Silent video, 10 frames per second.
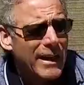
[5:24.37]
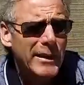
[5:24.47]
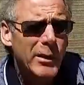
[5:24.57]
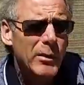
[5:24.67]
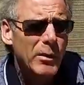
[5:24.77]

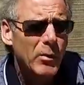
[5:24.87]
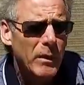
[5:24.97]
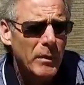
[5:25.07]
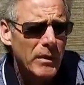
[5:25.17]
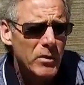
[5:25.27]
any other
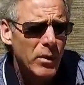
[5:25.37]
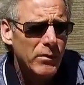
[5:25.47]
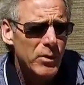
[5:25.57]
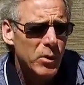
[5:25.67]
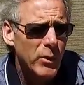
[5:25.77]
agreement. So if
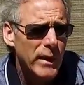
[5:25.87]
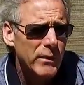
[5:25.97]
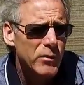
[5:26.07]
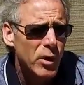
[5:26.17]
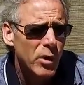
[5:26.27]
there's
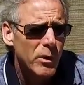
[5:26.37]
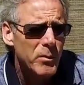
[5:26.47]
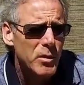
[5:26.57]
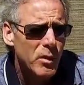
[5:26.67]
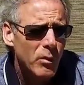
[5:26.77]
creative
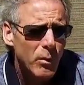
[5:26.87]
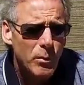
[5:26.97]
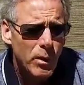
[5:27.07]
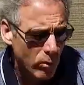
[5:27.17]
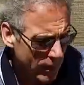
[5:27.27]
terms, we
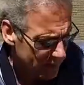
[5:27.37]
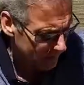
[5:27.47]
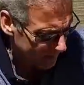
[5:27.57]
put it right in